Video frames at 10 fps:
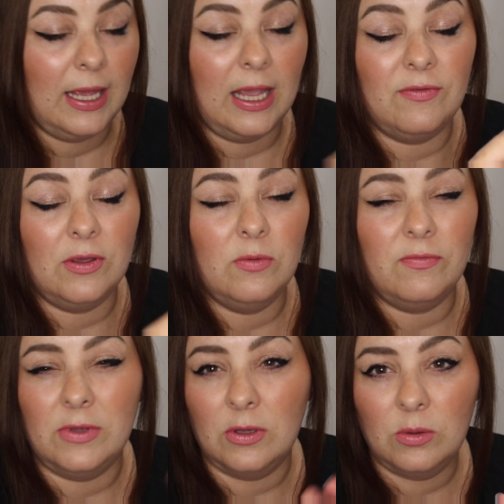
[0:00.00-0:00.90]
If
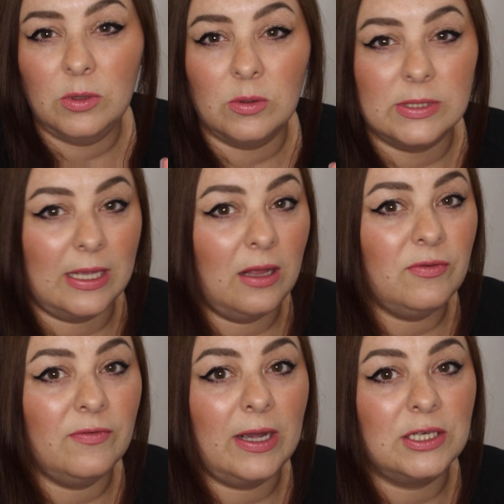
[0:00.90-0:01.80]
you
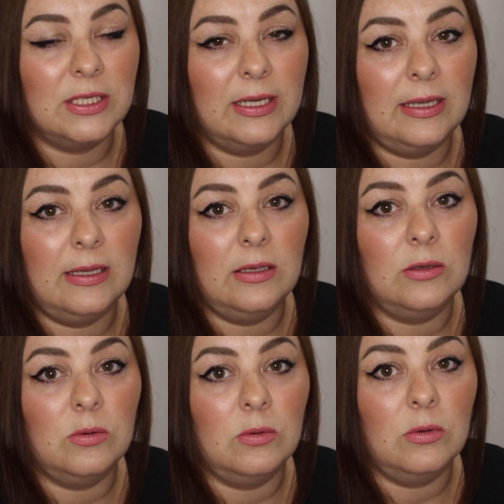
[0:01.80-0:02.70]
yourself have actually, you
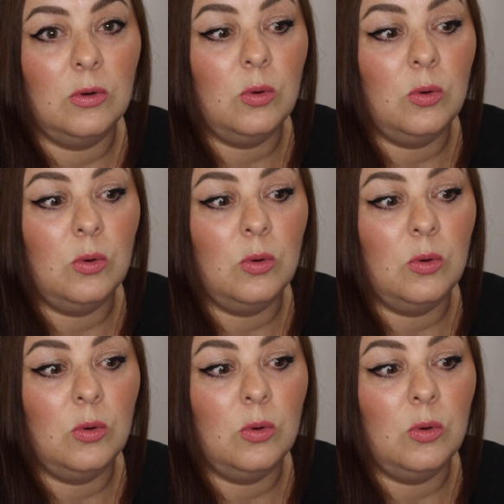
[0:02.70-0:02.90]
know,